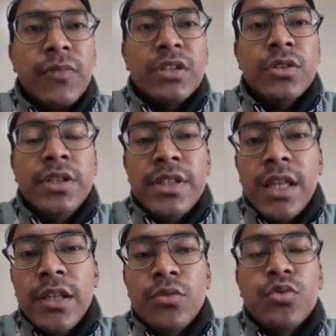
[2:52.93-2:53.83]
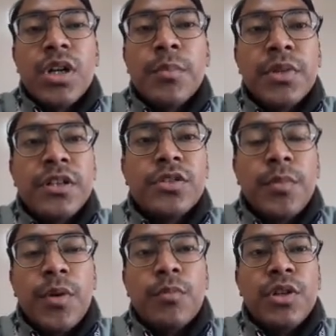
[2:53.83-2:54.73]
so these are the two components
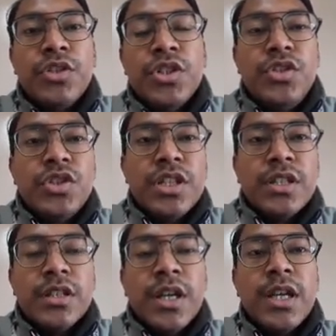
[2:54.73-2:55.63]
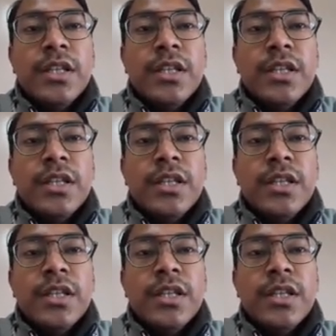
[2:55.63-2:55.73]
of population change,